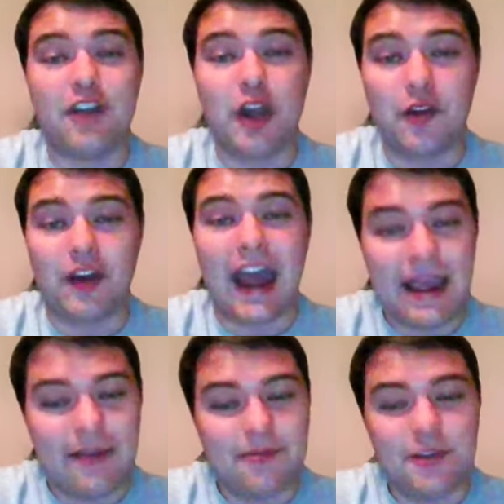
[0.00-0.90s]
another
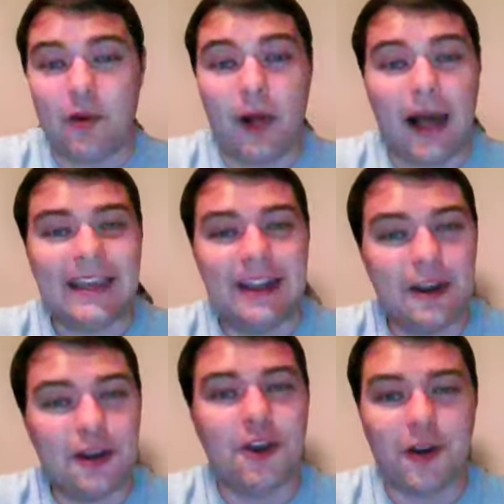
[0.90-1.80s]
game, like he
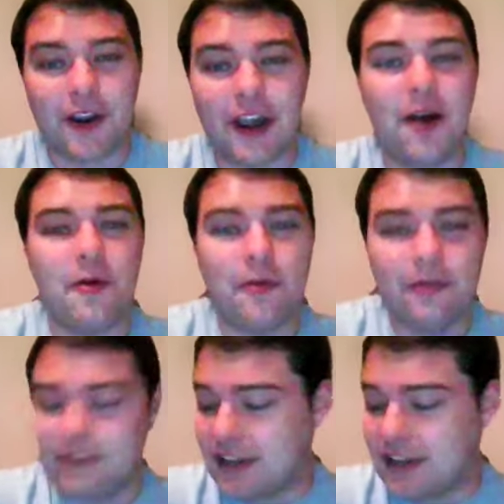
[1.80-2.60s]
did a year ago,